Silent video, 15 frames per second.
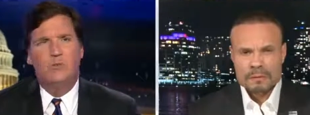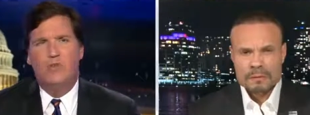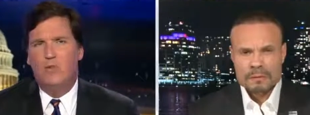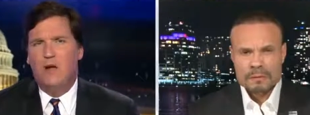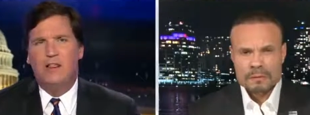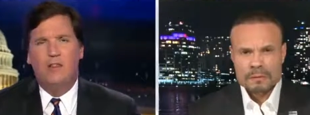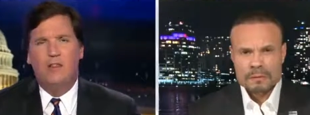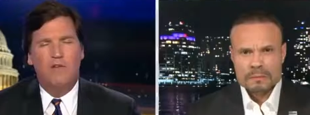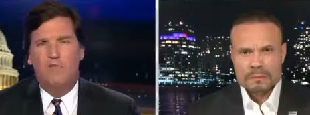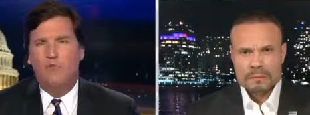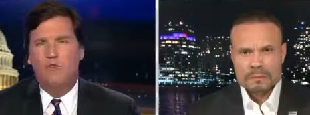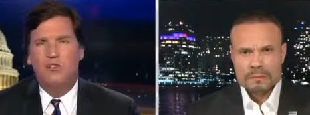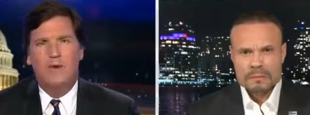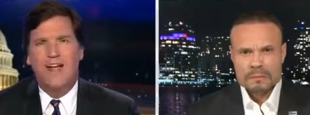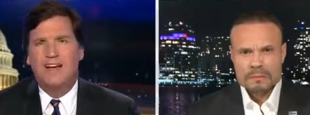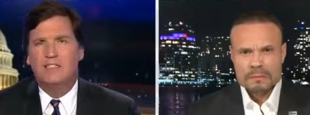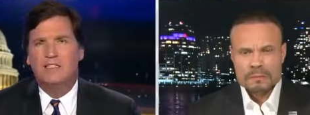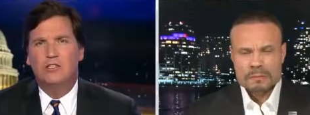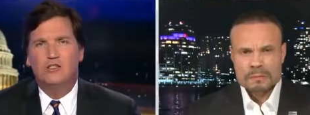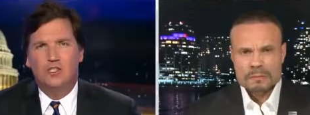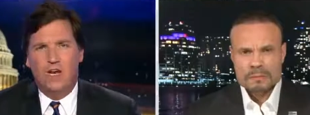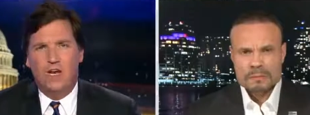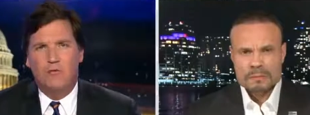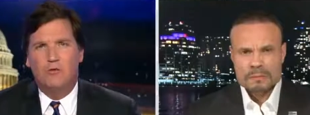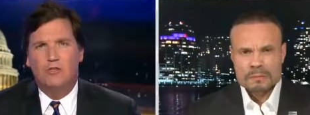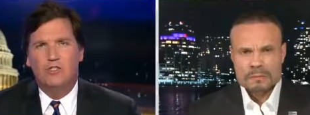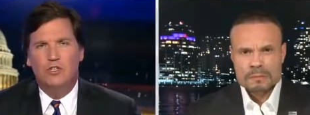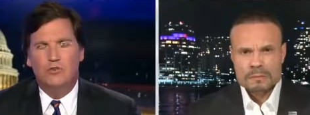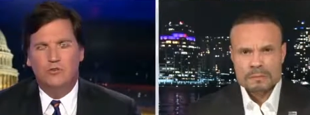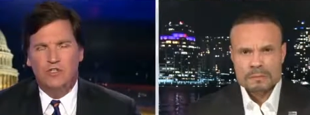Speaker 1: with the way law enforcement acts in general.
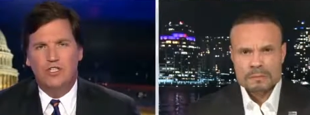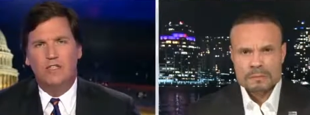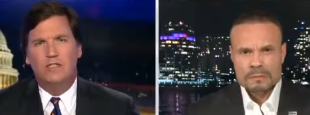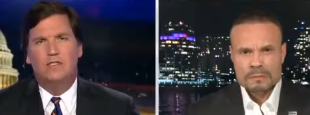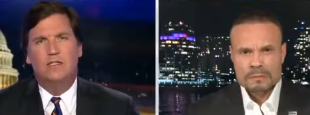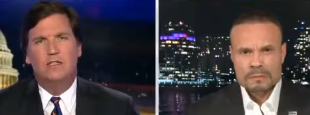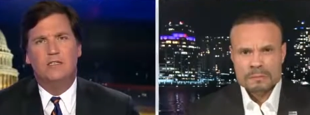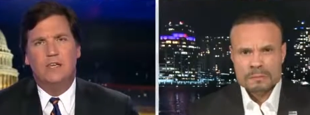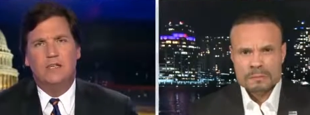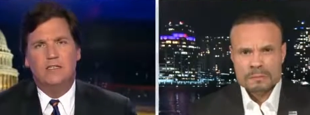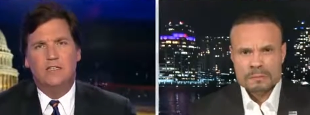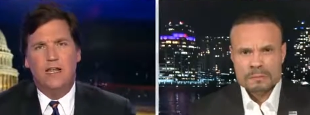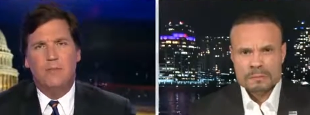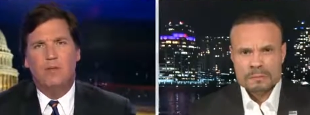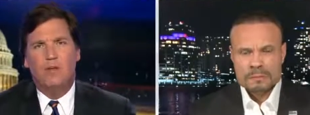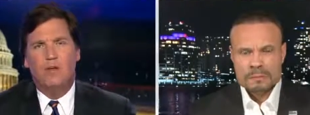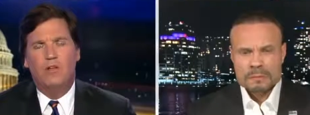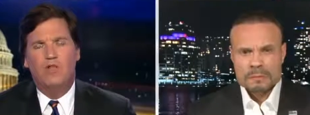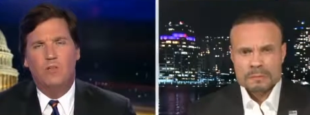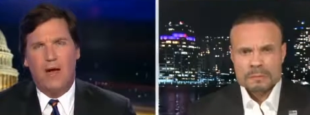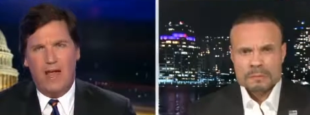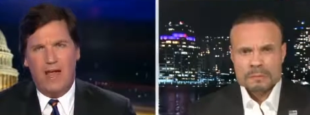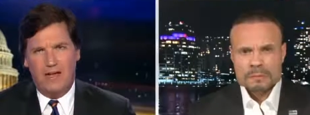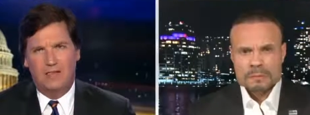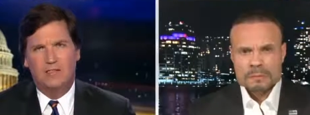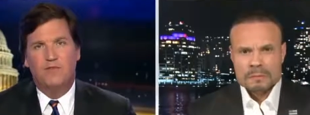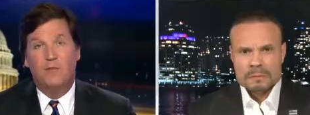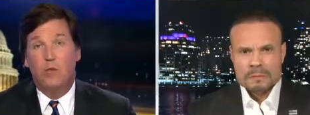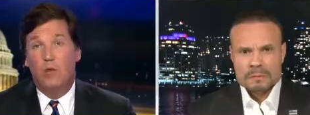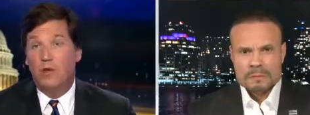Do you see this as an example of bias
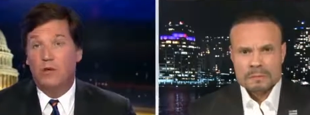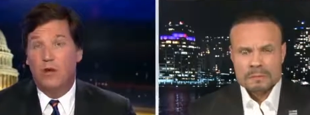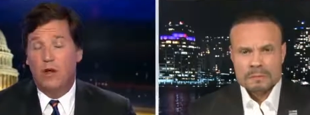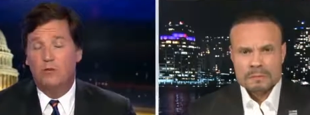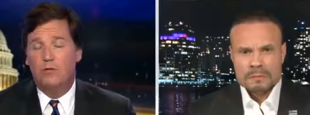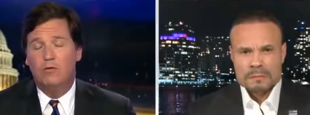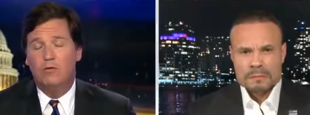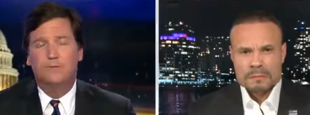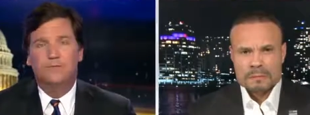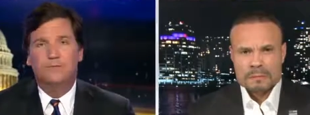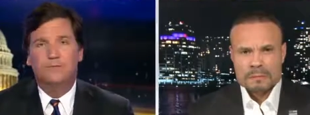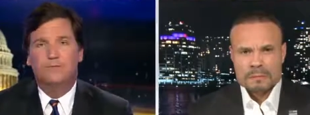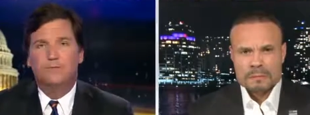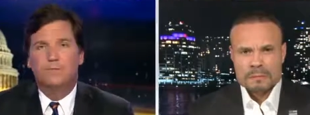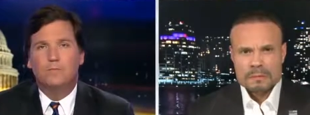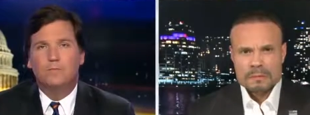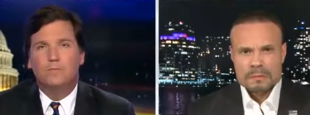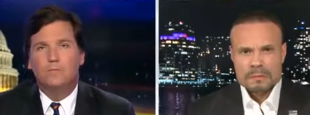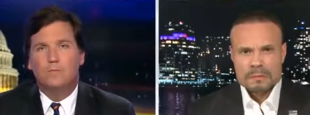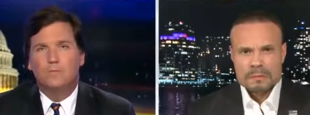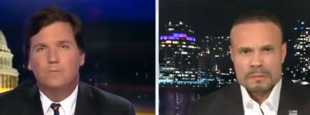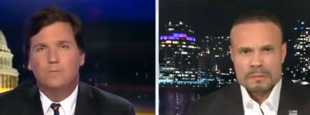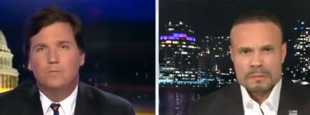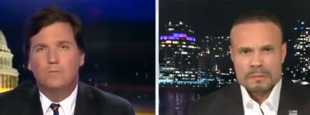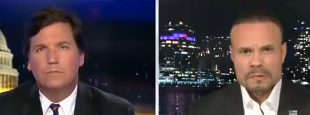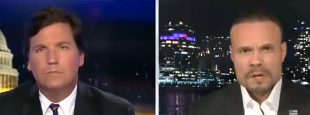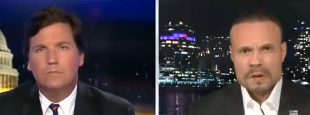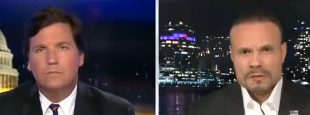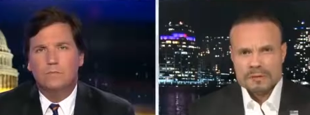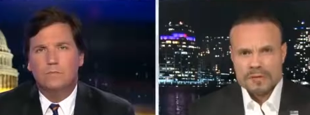from what you know?
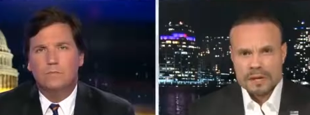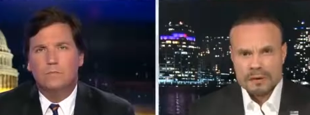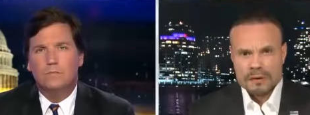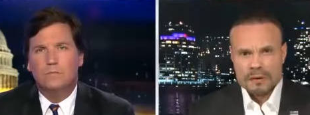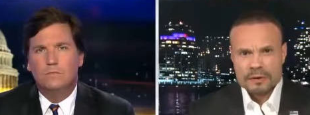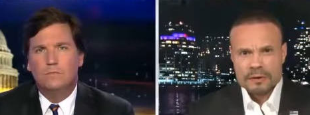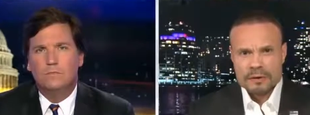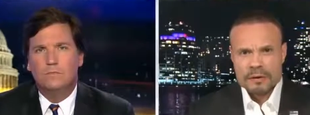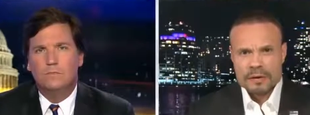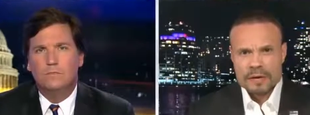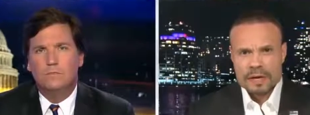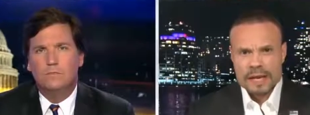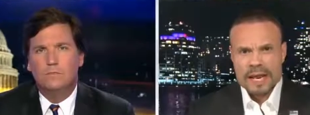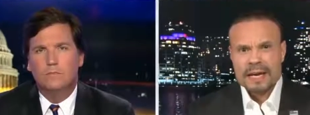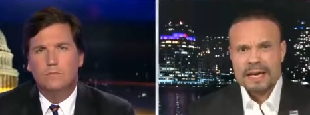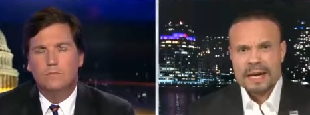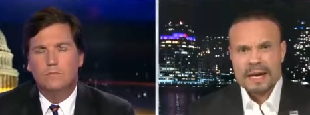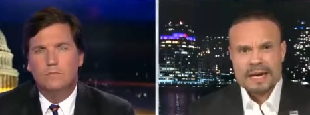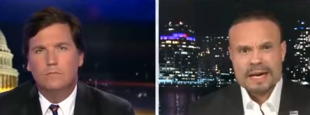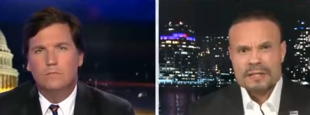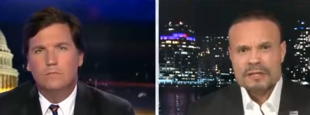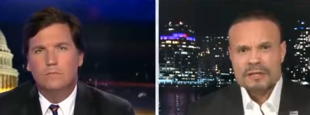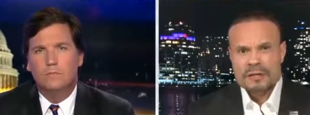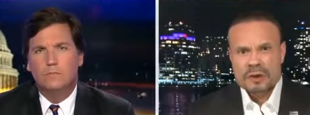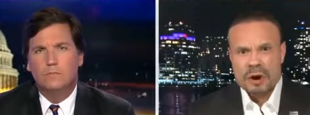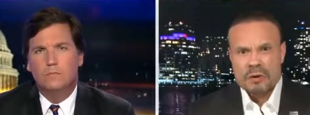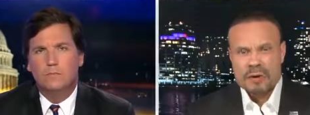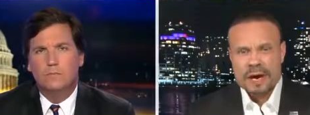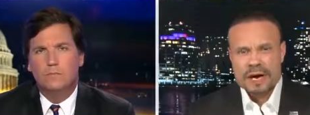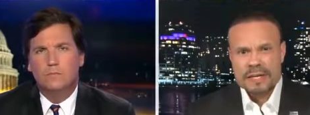
Speaker 2: No, Tucker. And that guy has
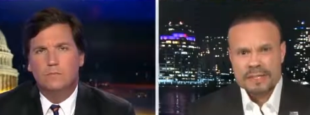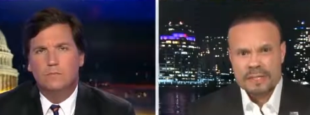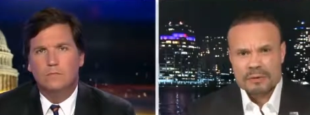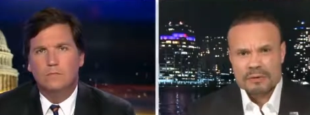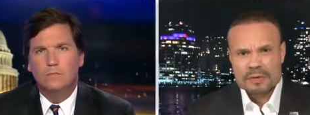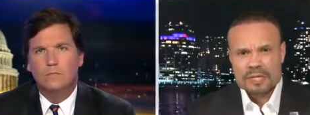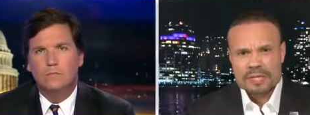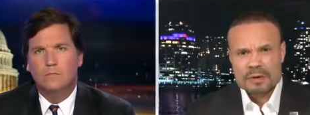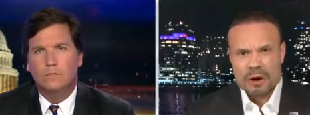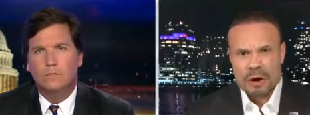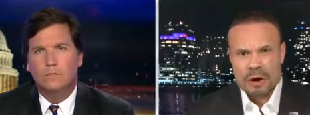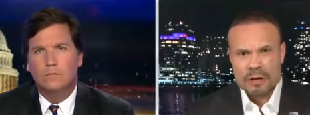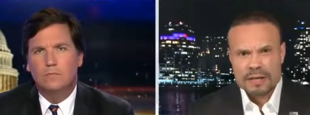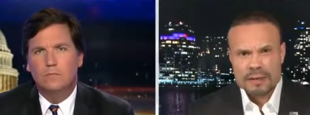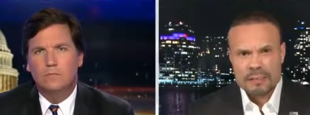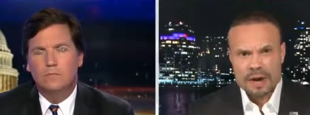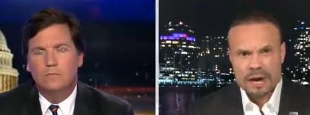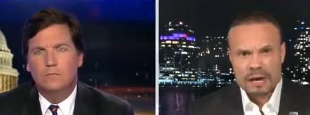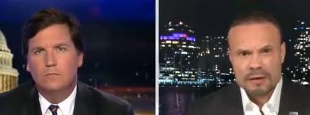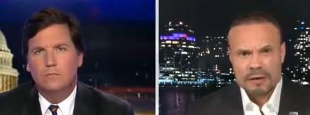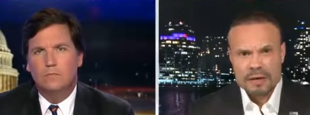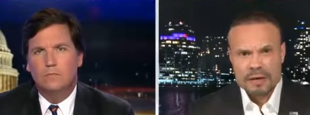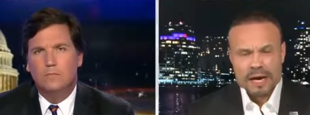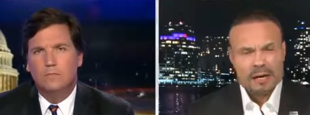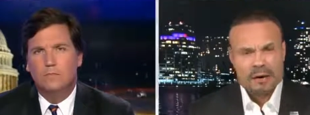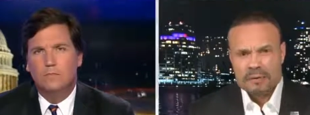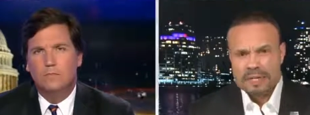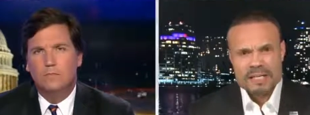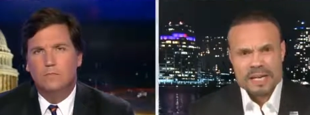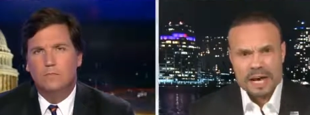no idea what he's talking about. I
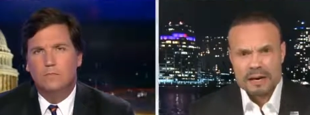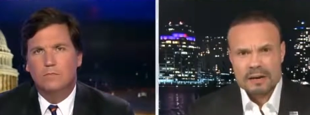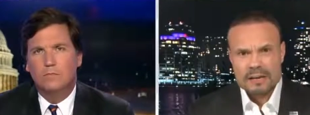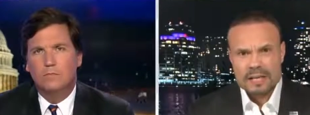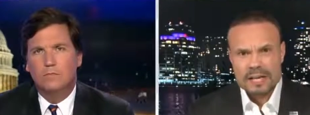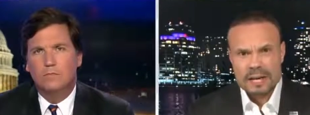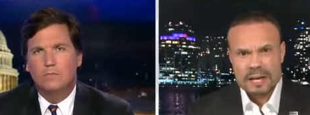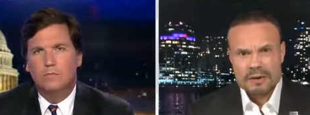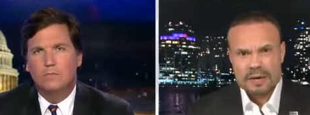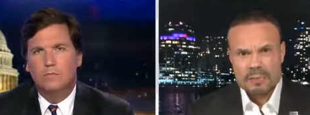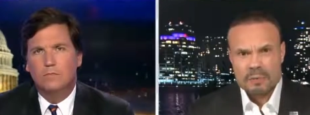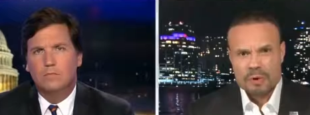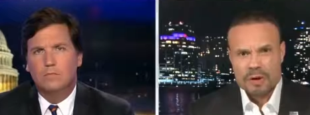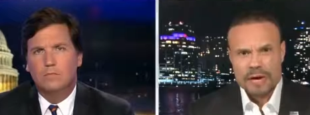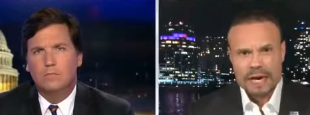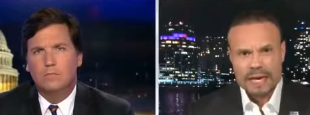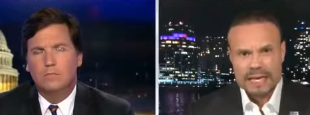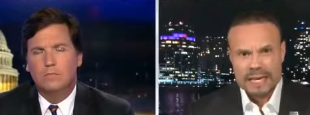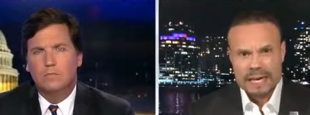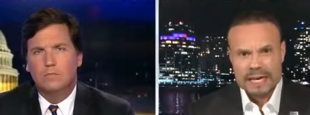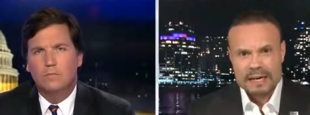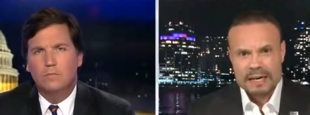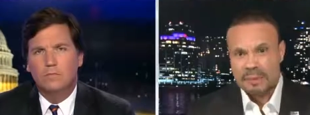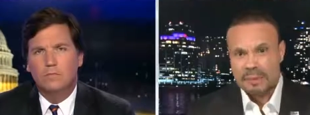know he's not on the air anymore. I get it.